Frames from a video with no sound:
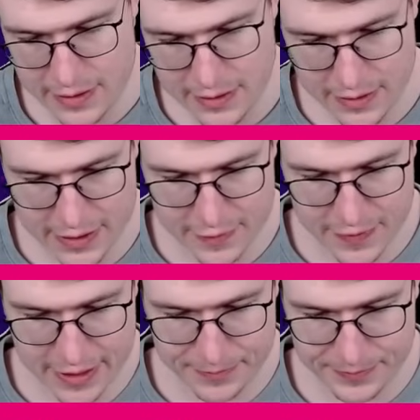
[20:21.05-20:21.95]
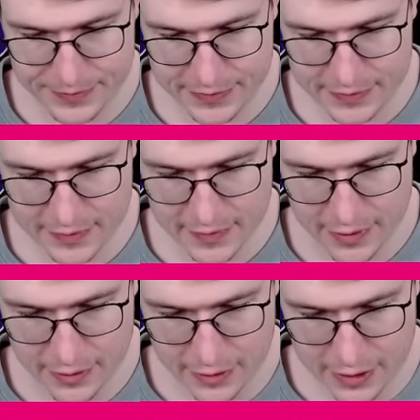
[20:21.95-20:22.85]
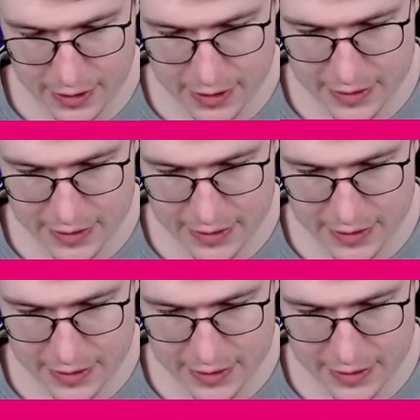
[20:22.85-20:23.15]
Okay, it's fine. Log.